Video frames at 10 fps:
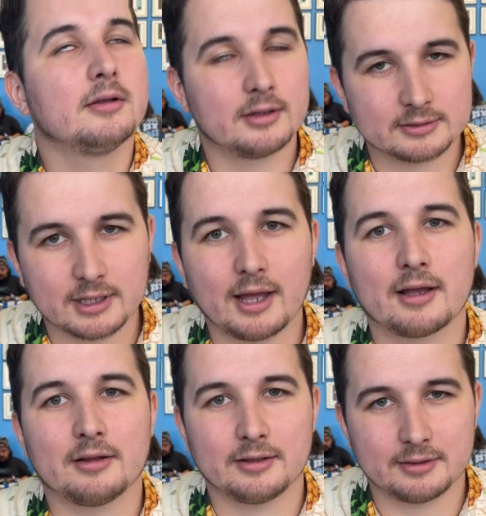
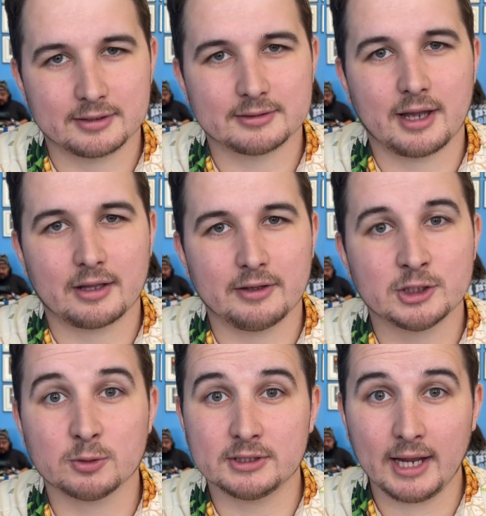Exactly.
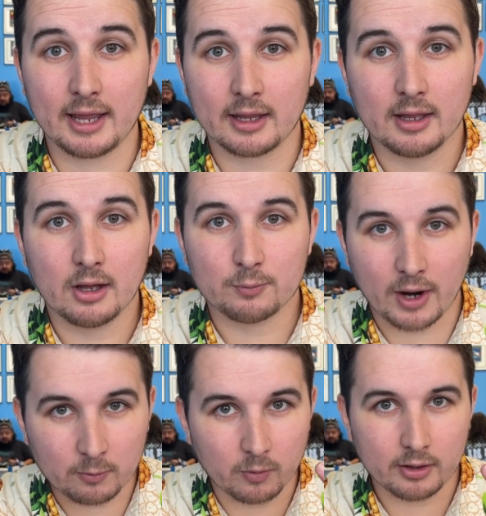So today,
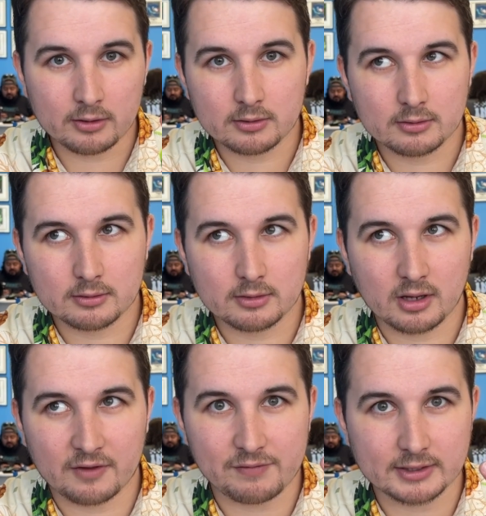round 1,
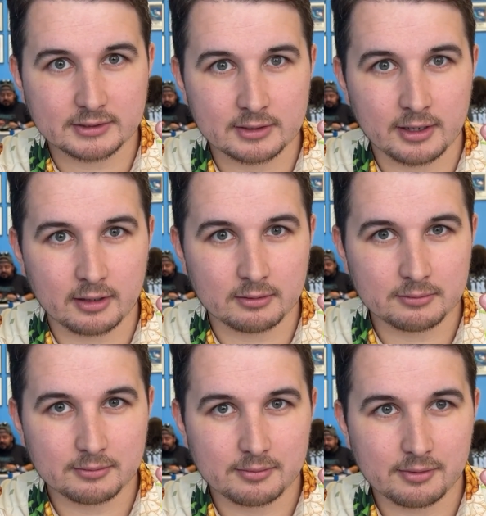I faced an
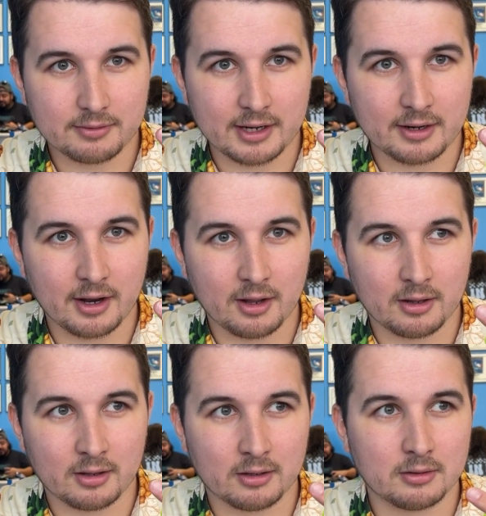L. Then an
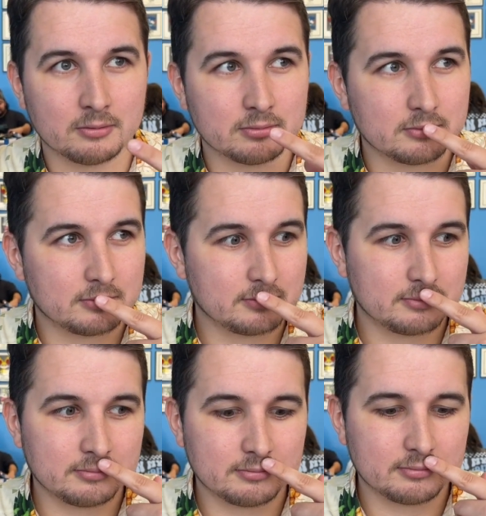L,
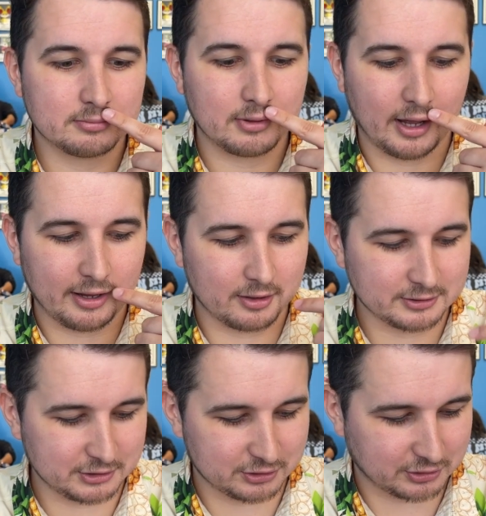I
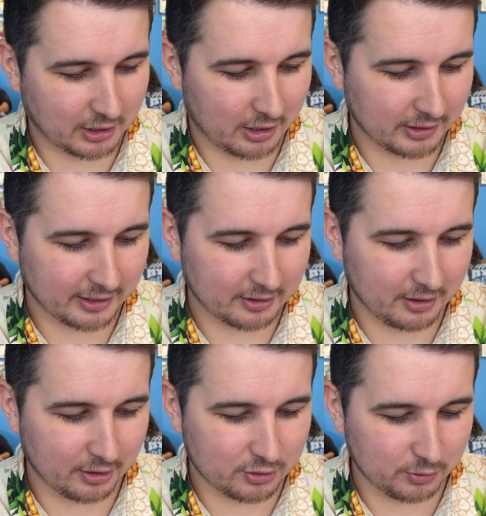honestly just saw like
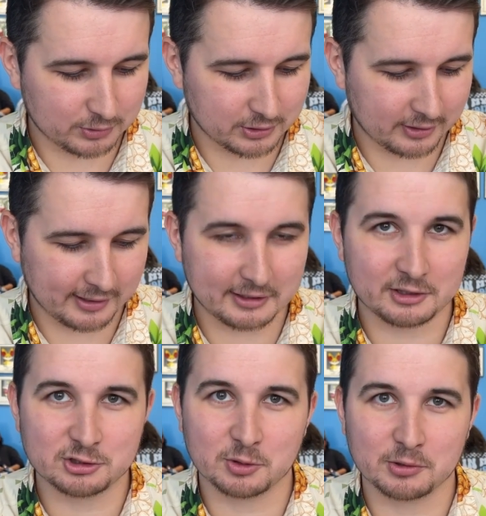a Kuzan and an
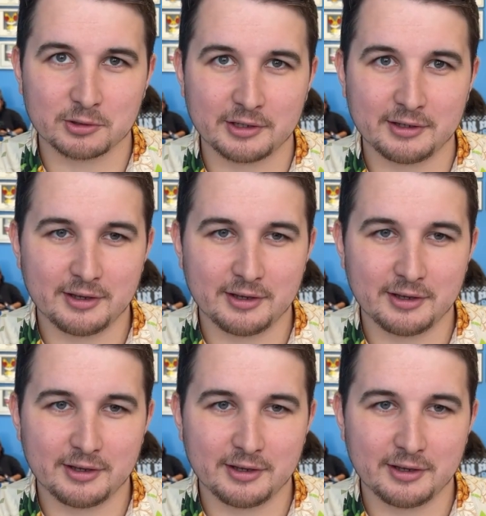Isho early.